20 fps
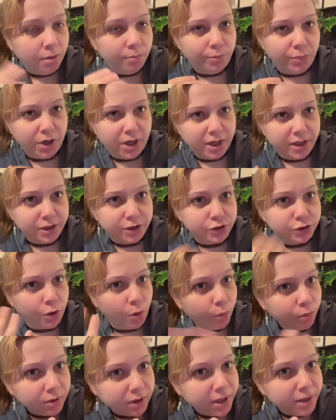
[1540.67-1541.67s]
but
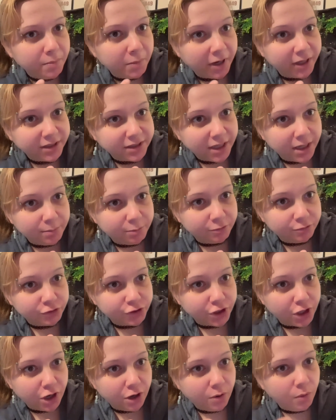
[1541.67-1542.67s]
totally my type of
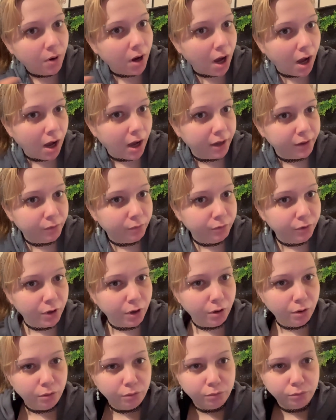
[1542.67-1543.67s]
show. I don't
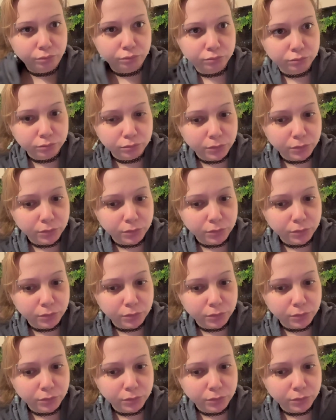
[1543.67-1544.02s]
know.